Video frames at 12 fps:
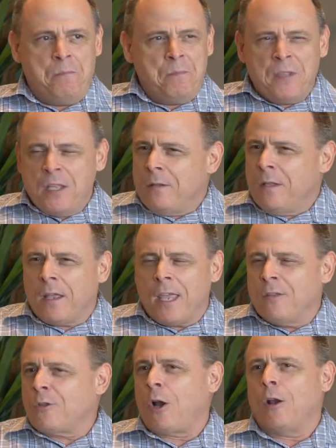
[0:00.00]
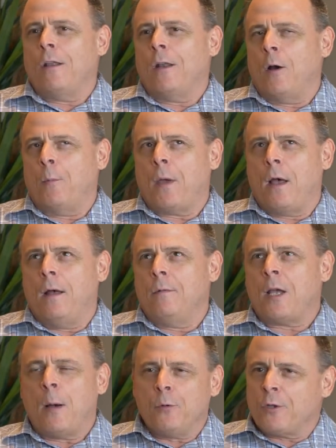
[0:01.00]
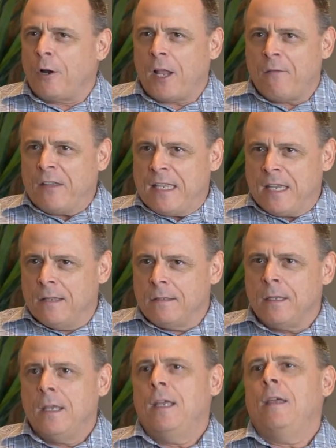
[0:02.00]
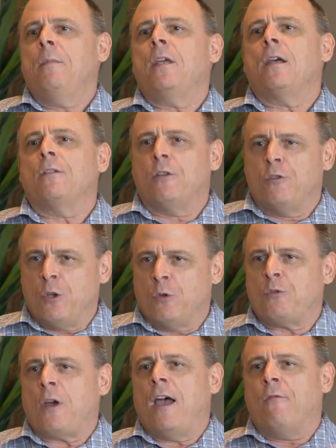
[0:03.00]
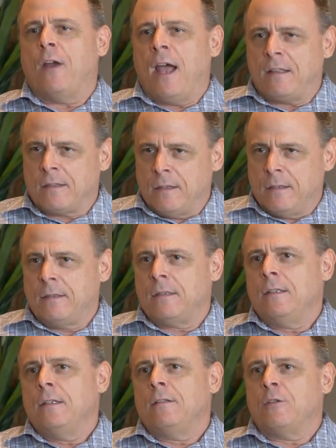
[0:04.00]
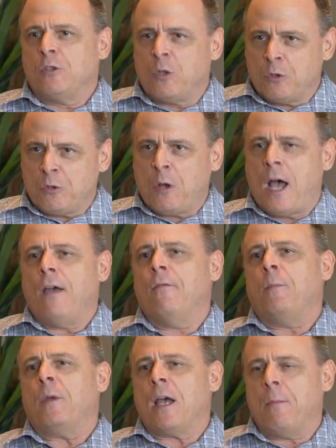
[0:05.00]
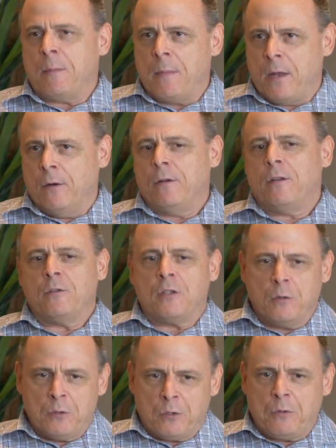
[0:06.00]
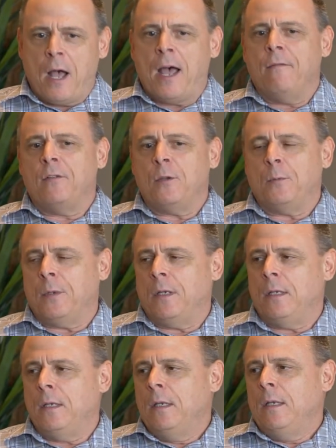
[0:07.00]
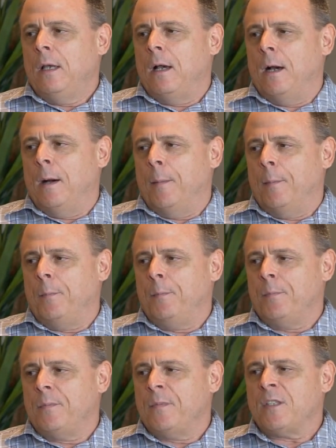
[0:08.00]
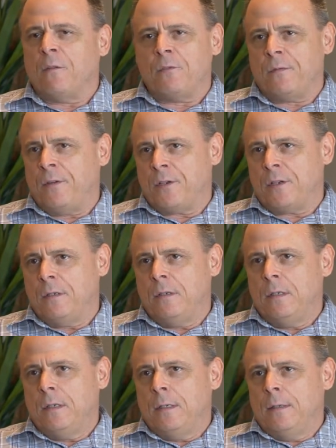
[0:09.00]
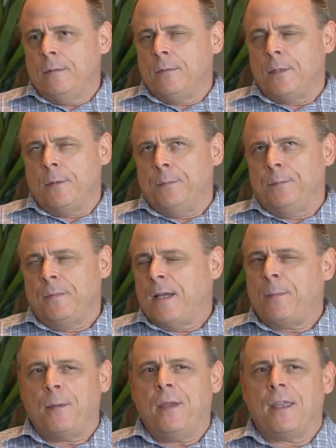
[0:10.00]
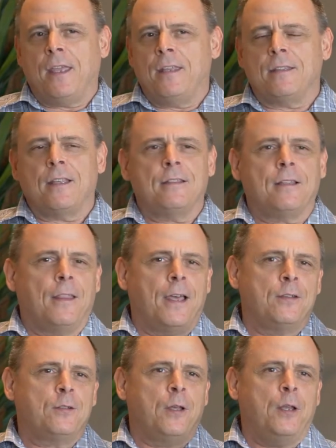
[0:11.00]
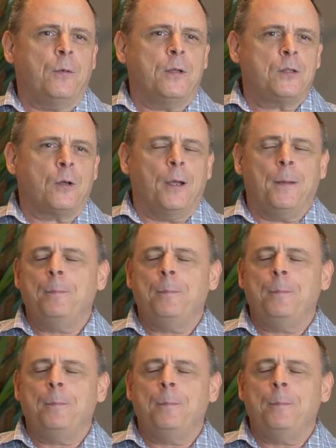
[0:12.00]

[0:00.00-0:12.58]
The kids aren't, couples aren't having kids because there's no strive for excellence. There's no strive for becoming better. There's no strive to be self-sufficient. Not making any sense on that. So anyway, sorry.